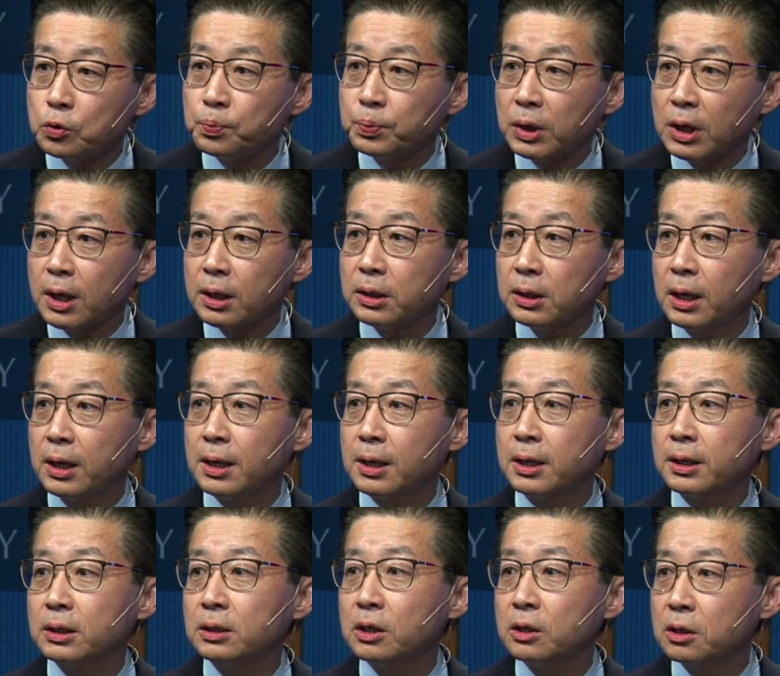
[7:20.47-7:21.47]

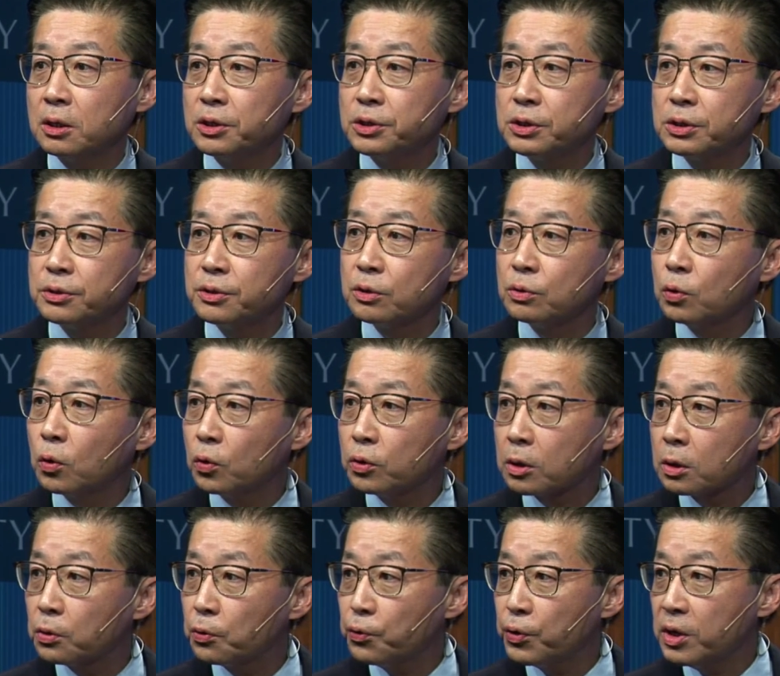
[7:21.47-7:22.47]
bloodline is the North
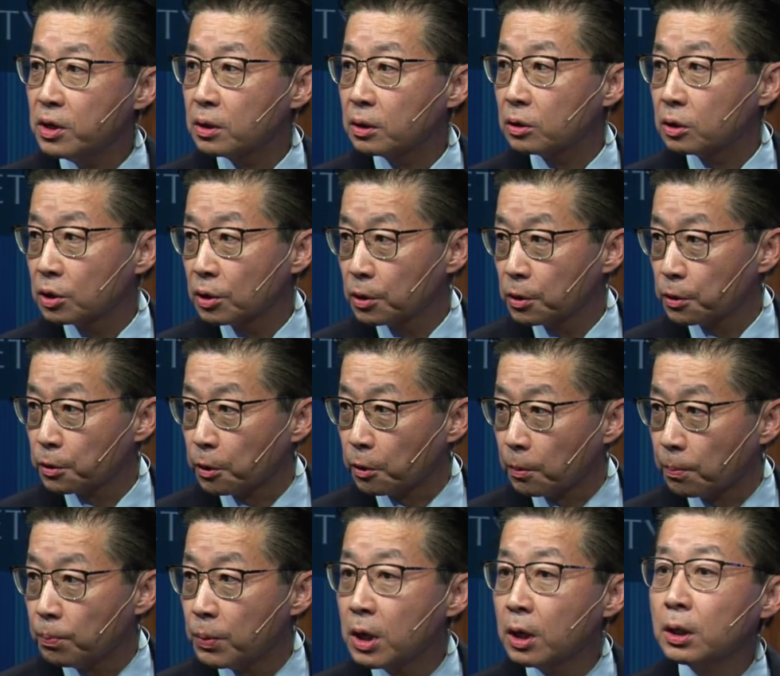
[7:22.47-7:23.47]
Korean
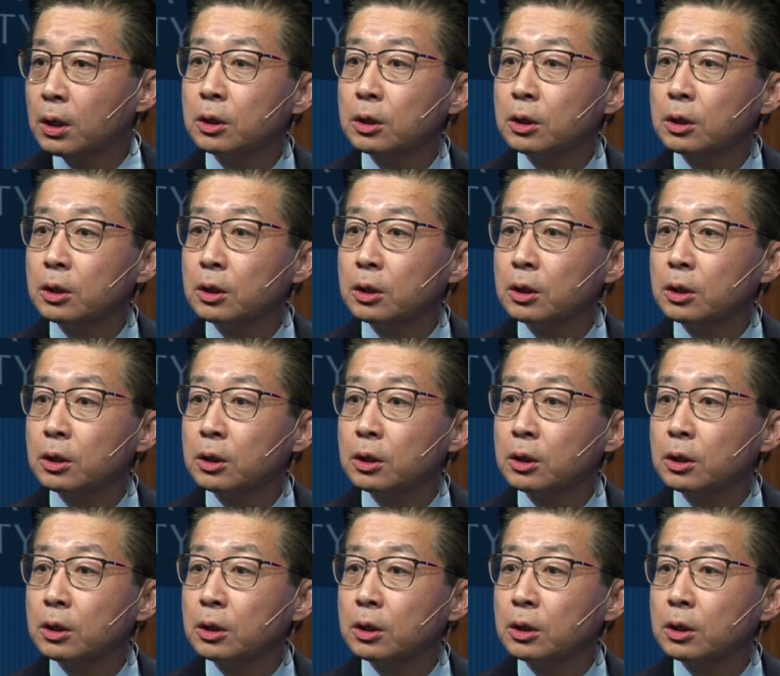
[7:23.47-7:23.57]
term